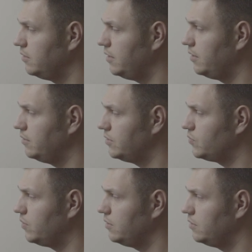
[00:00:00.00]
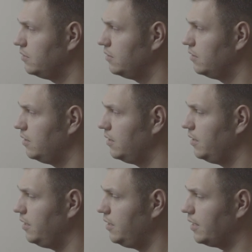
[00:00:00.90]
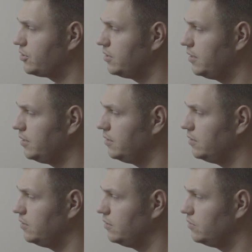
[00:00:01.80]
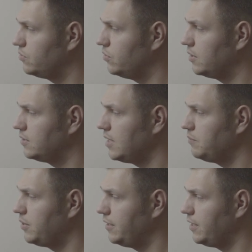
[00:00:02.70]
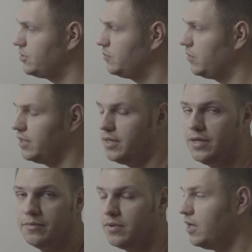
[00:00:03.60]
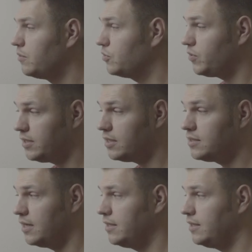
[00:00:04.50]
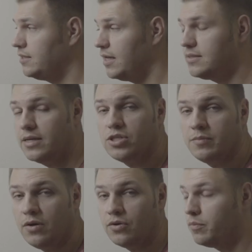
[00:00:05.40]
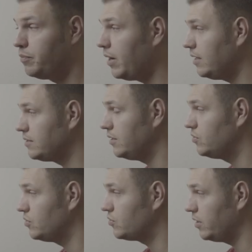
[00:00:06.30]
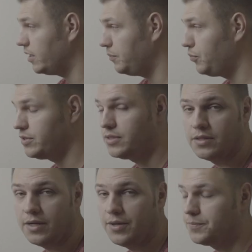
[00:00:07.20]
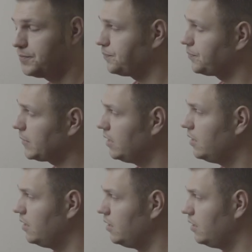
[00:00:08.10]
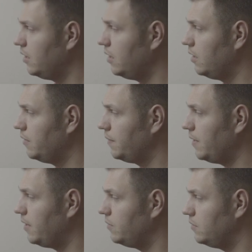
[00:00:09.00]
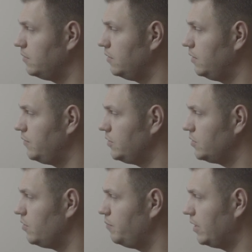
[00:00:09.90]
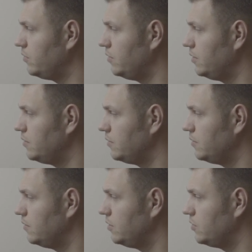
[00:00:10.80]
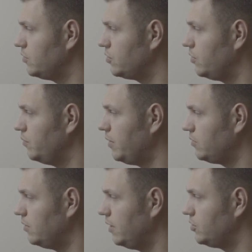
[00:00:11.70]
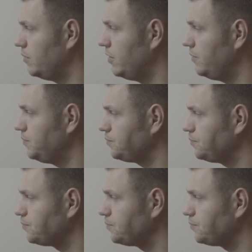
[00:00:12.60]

Here, this one. It actually took the template HTML that here. Because what it does in the end, it takes the HTML, it compiles it into a string, and it puts it in here. Now, if I just go back to this, I just want to show you back to the HTML.